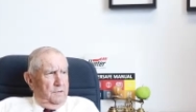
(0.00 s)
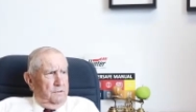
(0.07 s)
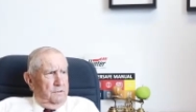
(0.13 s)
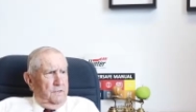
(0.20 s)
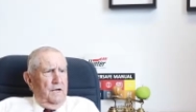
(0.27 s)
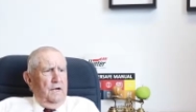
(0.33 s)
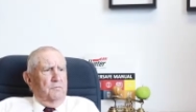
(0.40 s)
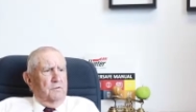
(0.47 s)

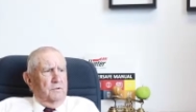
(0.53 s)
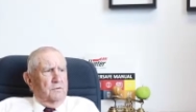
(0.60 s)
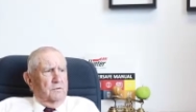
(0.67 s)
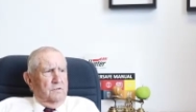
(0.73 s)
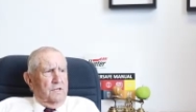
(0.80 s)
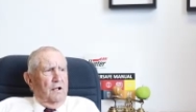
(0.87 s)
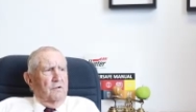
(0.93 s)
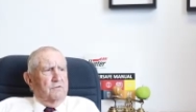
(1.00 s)
No, but
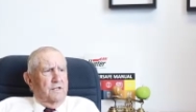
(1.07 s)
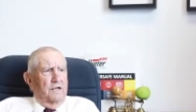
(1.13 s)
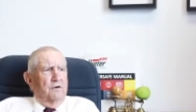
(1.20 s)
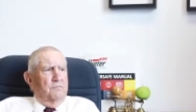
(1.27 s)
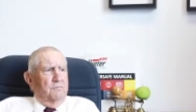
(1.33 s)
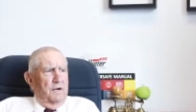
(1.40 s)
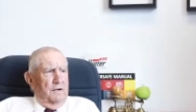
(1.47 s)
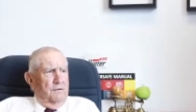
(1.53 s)
don't tell
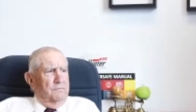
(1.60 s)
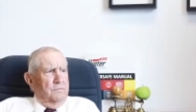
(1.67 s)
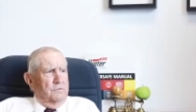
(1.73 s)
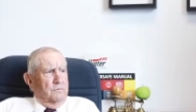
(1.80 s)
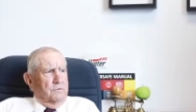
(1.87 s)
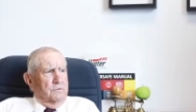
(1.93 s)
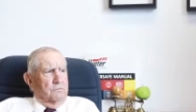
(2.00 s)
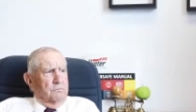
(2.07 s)
Mum
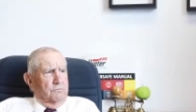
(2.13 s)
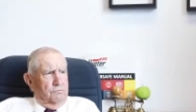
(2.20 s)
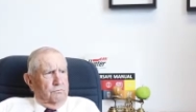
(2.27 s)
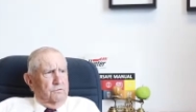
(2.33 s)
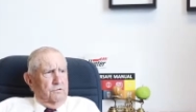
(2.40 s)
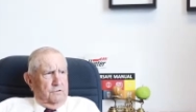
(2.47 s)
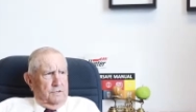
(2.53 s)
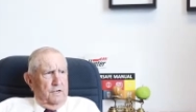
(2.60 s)
or
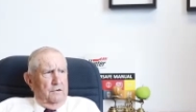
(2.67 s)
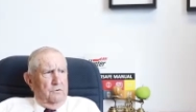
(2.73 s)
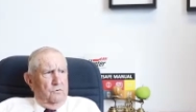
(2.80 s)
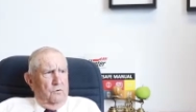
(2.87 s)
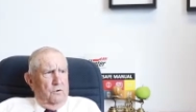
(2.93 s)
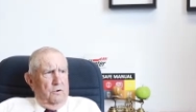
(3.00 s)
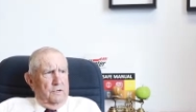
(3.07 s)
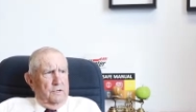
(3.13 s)
just go
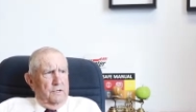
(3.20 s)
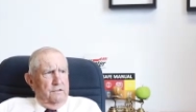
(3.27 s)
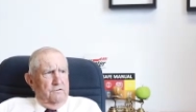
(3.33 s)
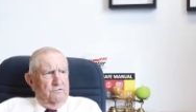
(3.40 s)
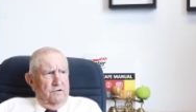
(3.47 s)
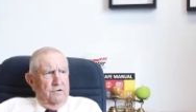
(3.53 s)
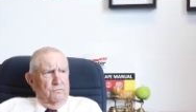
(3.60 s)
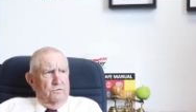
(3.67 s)
quietly and
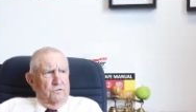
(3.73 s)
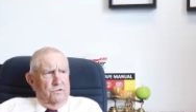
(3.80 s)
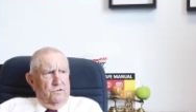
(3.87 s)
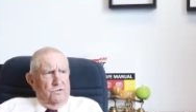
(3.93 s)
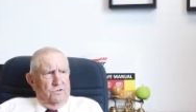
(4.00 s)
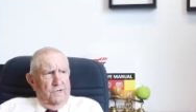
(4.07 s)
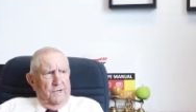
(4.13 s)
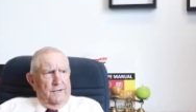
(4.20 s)
see what you
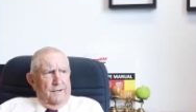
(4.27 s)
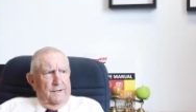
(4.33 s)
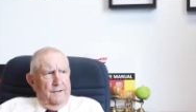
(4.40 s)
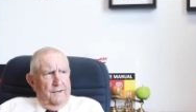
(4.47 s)
think.